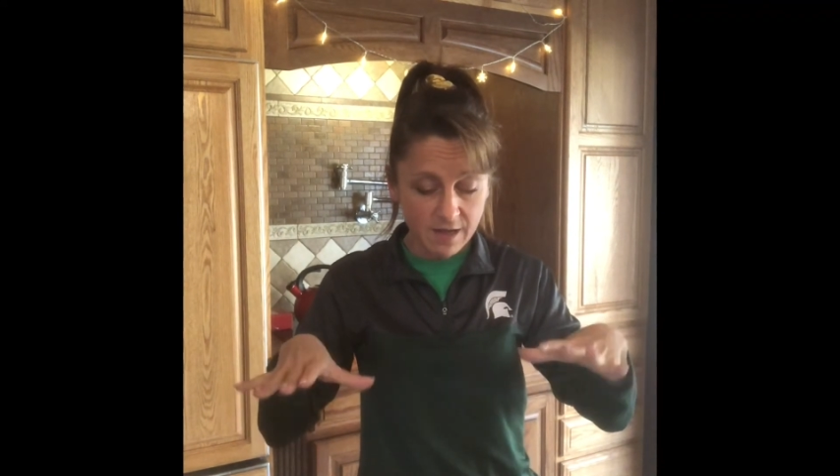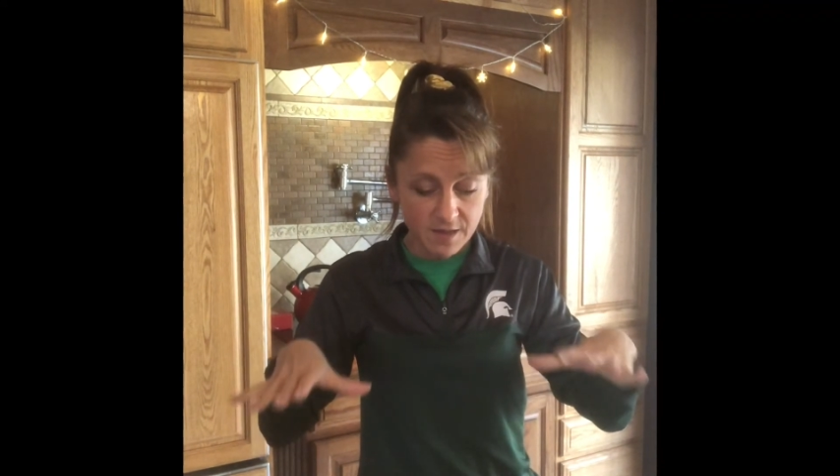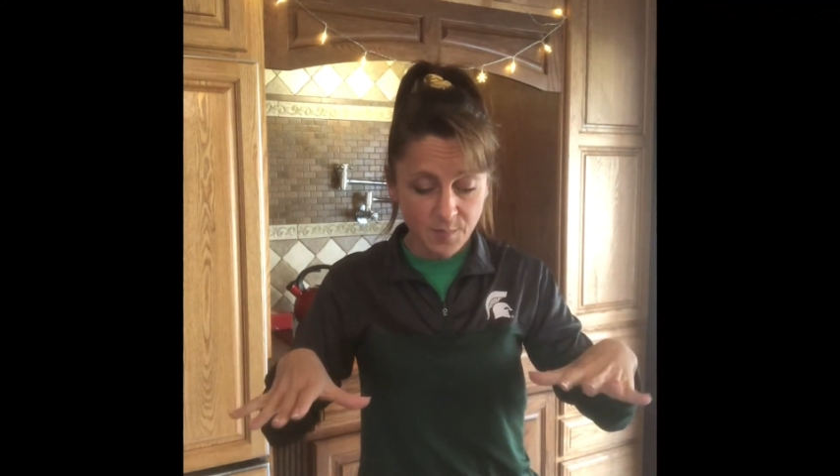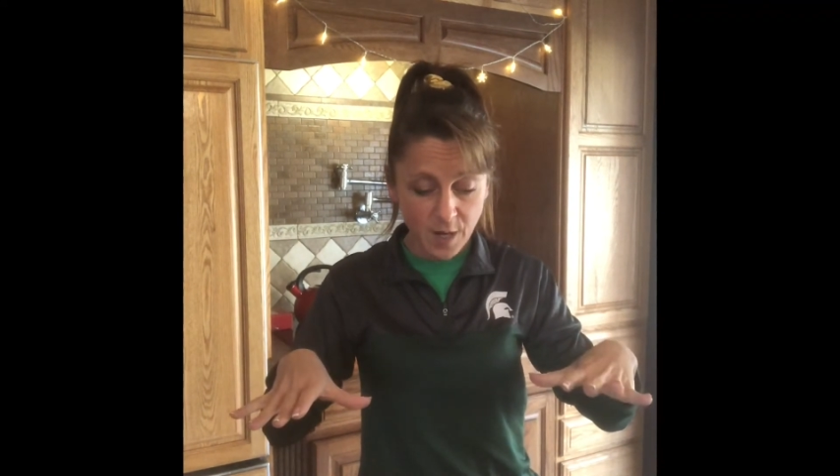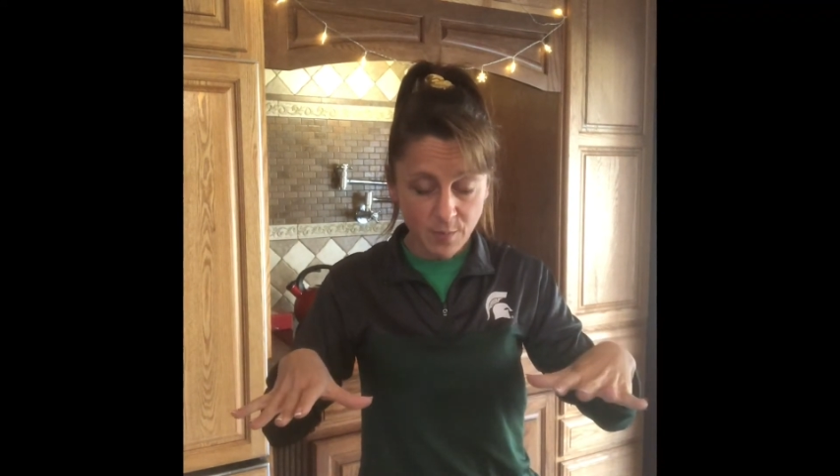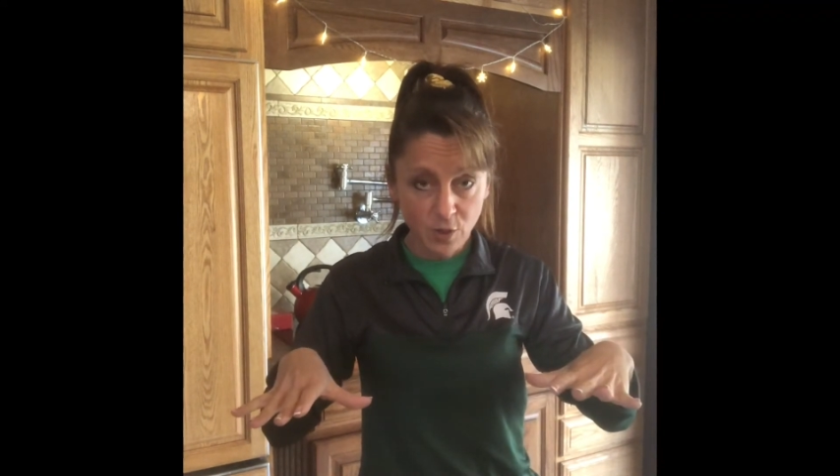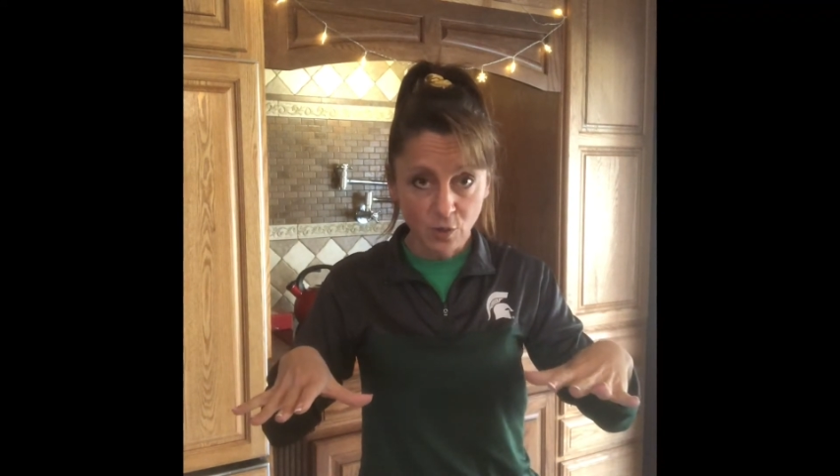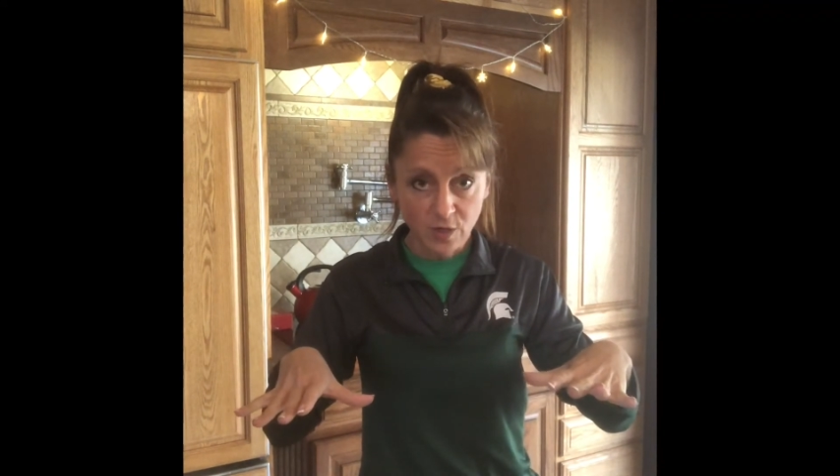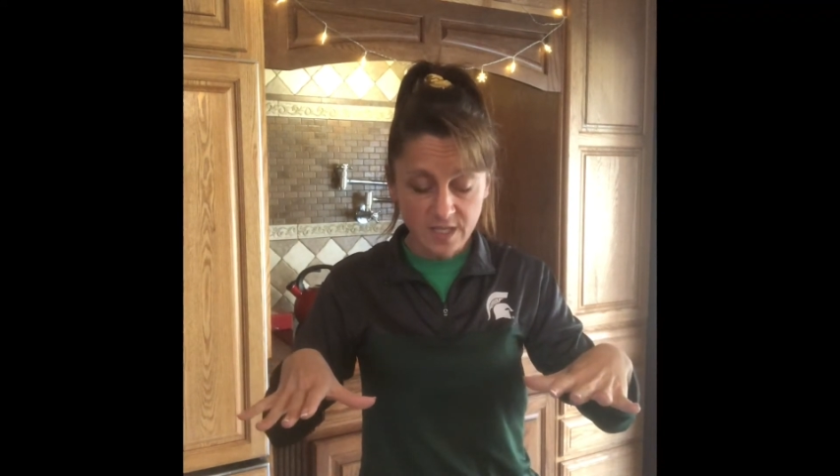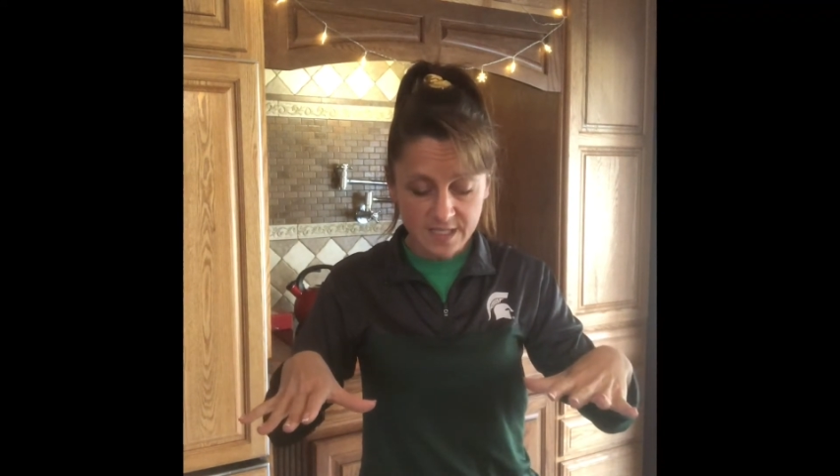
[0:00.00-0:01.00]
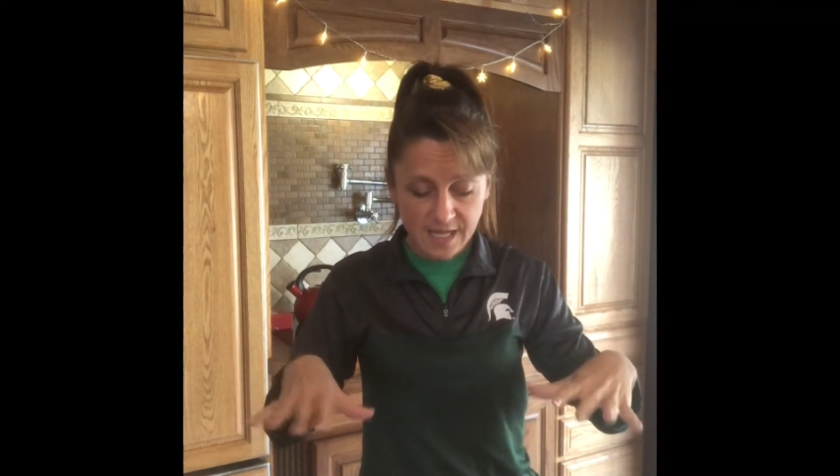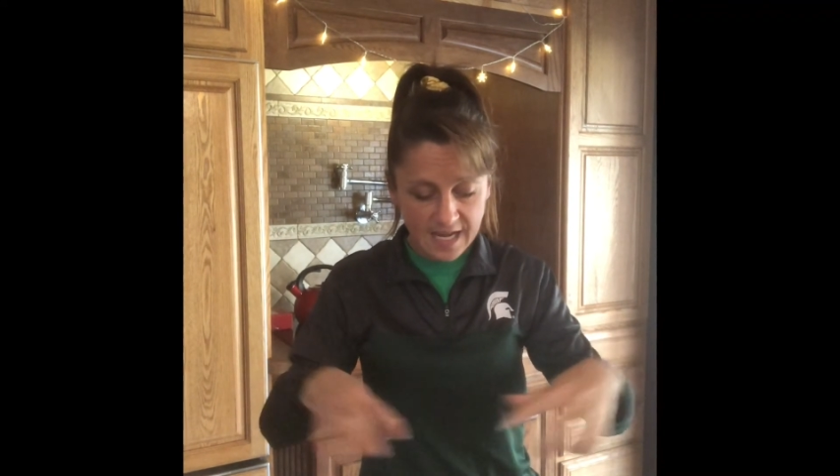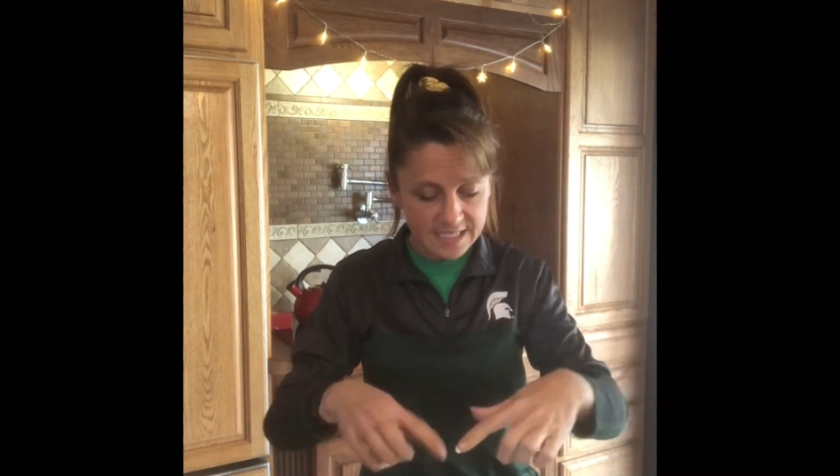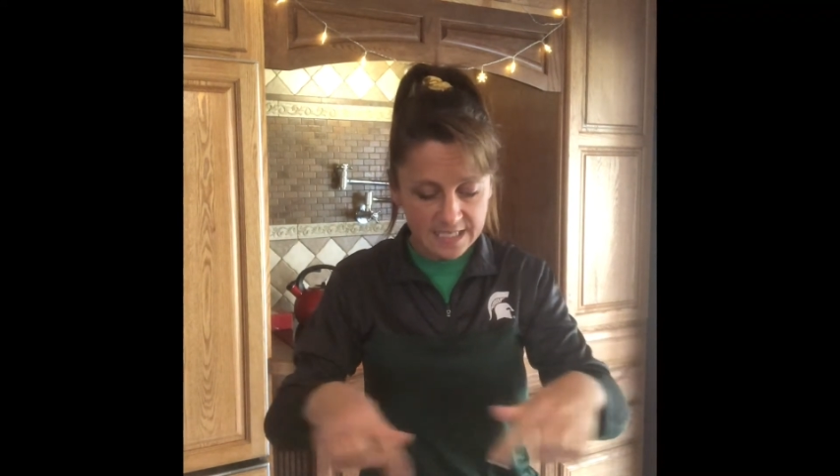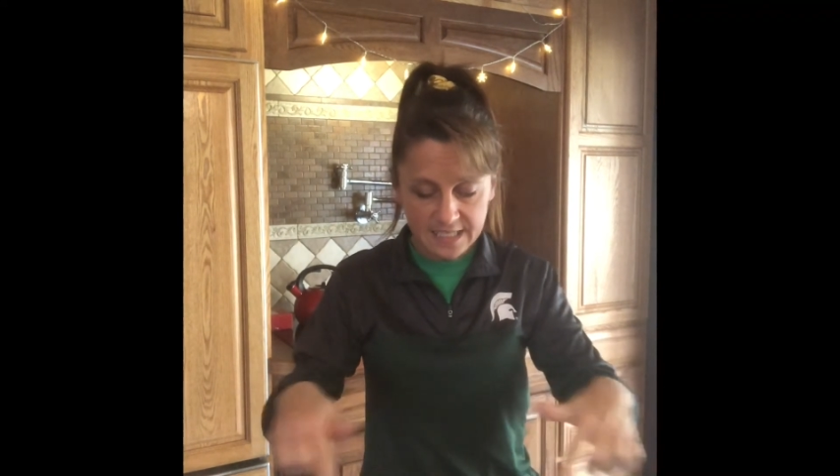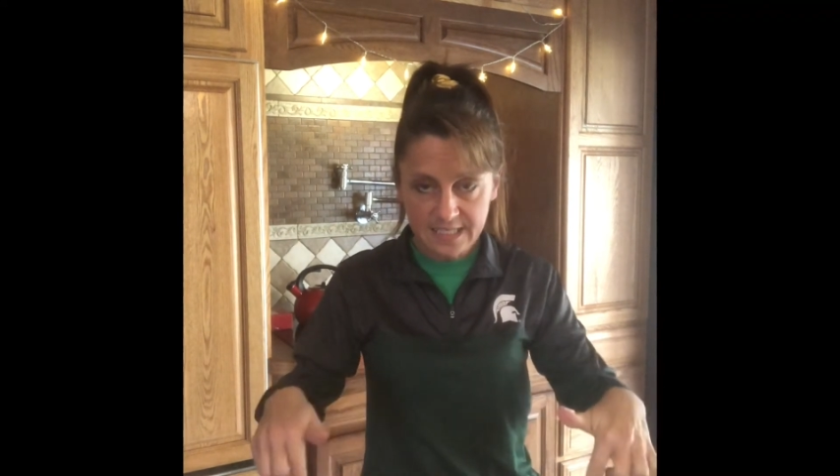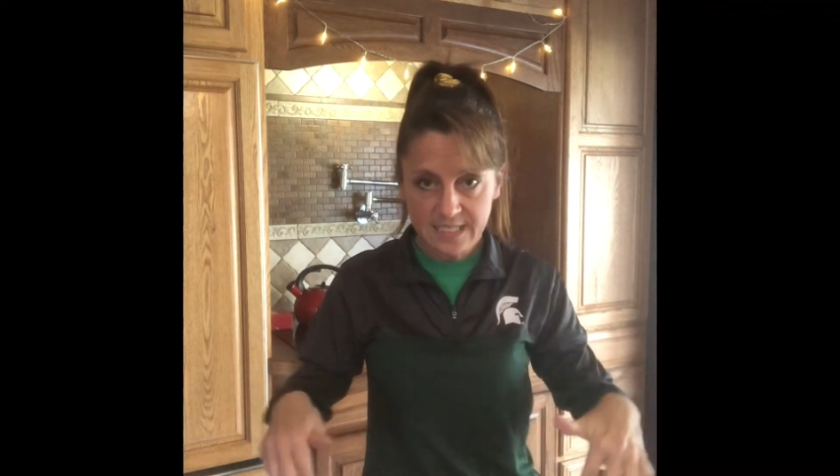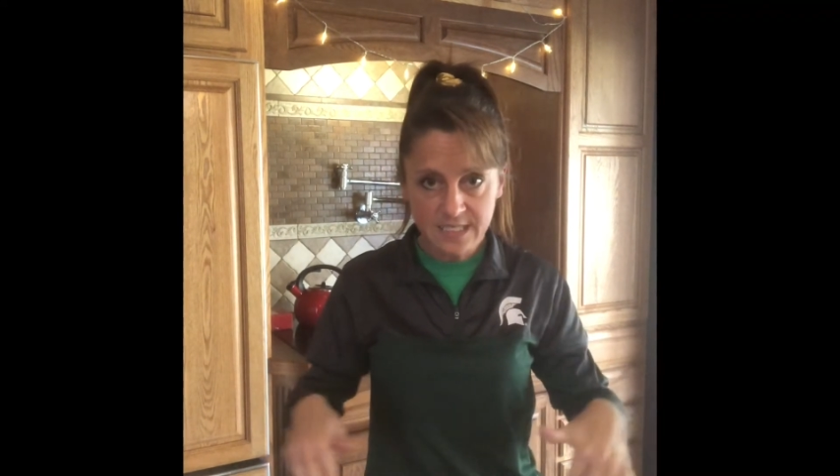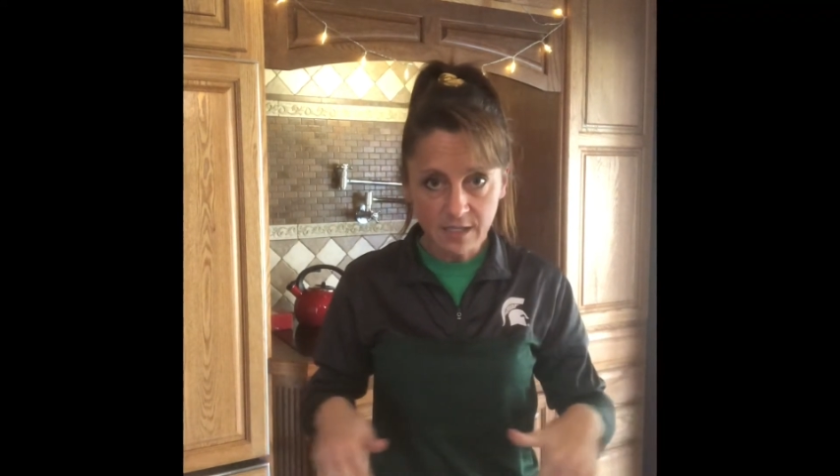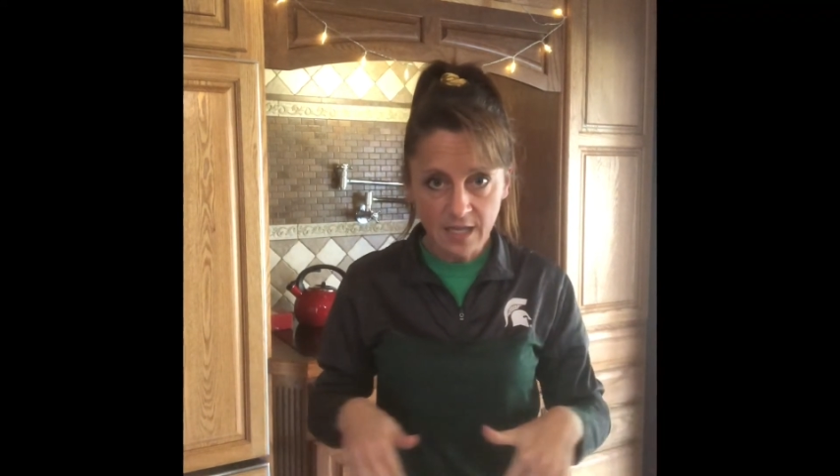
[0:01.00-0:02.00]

the pepper go to the sides and it's still